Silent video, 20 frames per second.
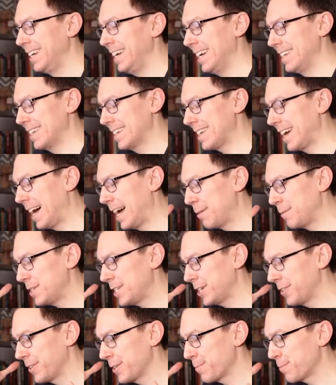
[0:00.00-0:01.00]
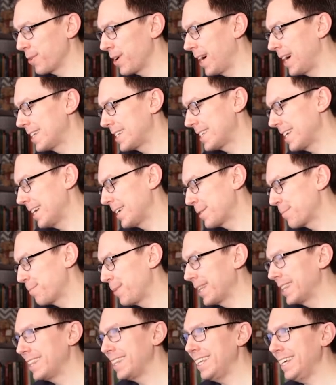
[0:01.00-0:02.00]
it's a time series process
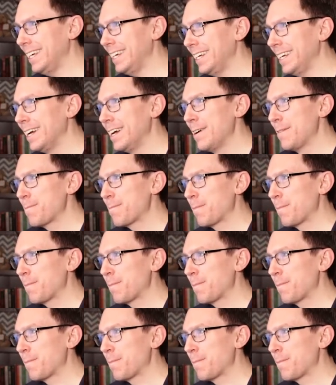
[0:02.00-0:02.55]
but the